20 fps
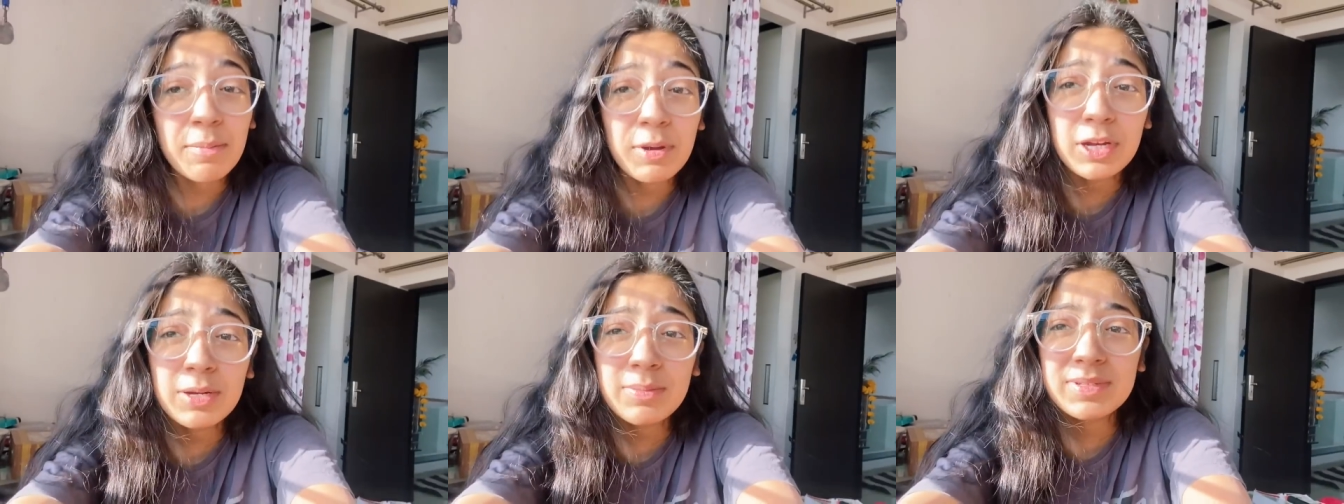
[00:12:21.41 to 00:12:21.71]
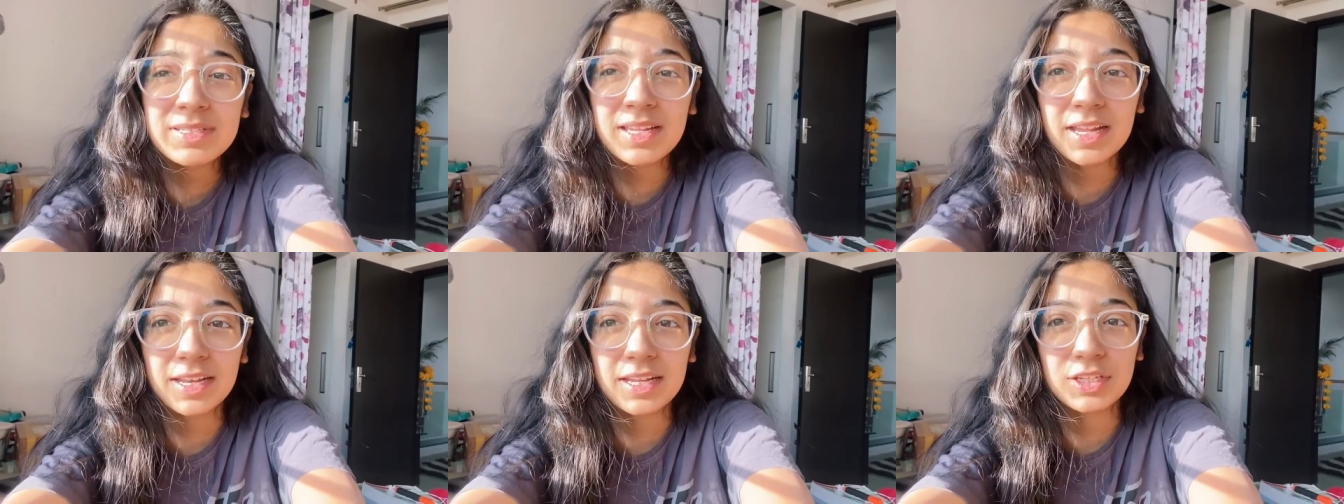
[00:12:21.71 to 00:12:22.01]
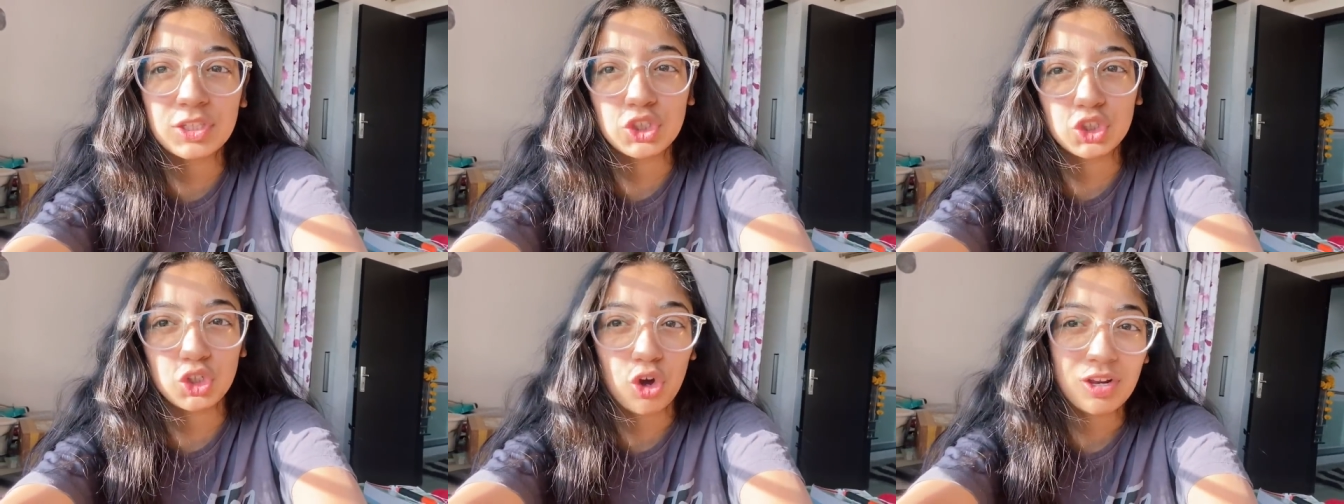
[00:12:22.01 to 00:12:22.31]
gonna be
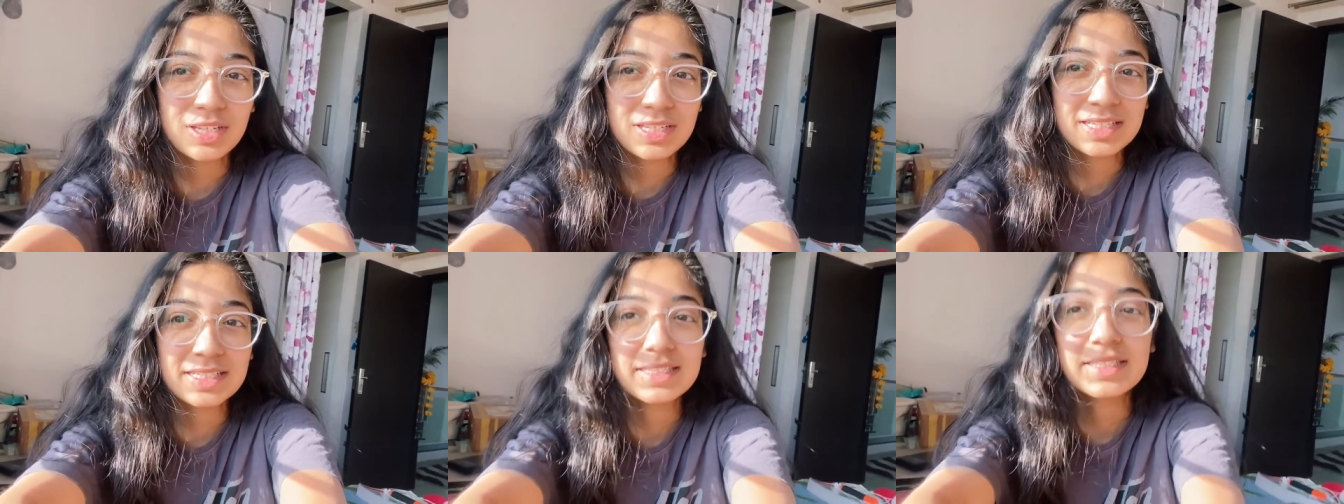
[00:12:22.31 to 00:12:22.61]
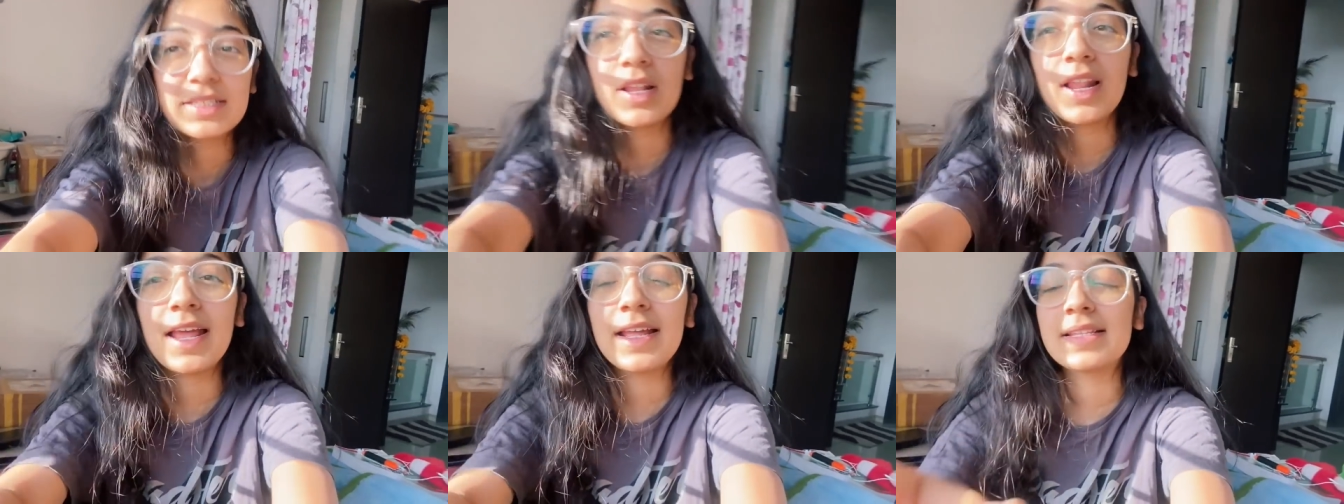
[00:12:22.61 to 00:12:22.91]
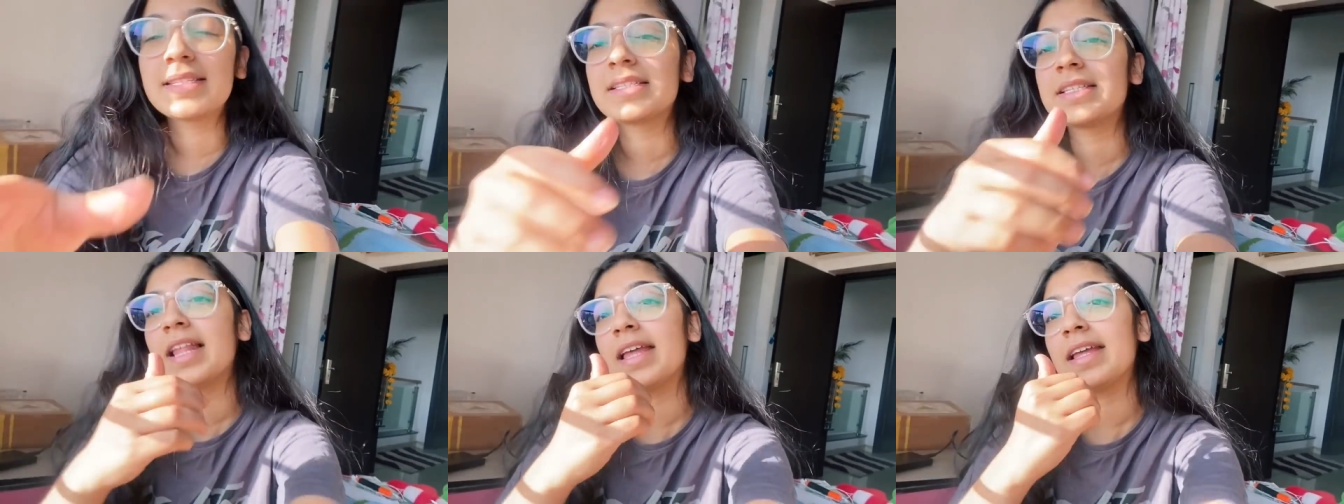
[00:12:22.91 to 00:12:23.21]
studying jaundice. So
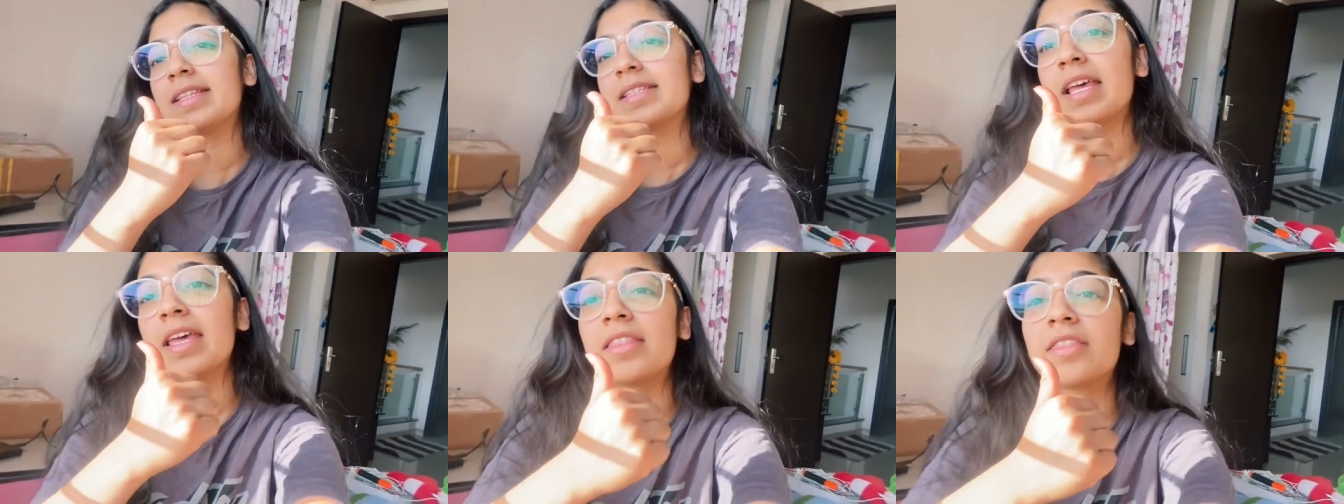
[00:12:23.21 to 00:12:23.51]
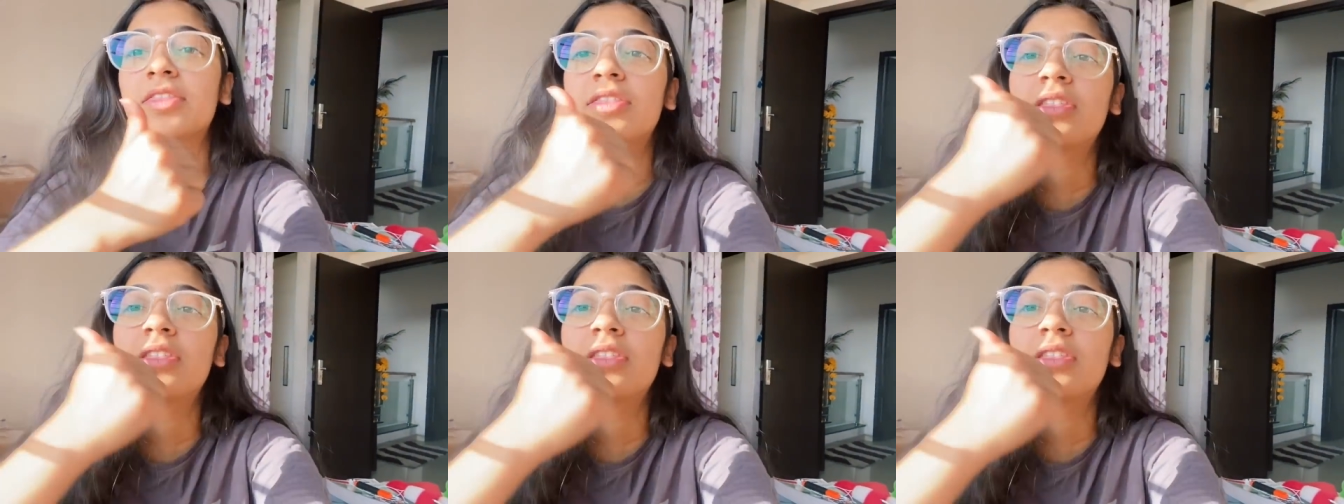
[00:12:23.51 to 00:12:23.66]
let's let's hit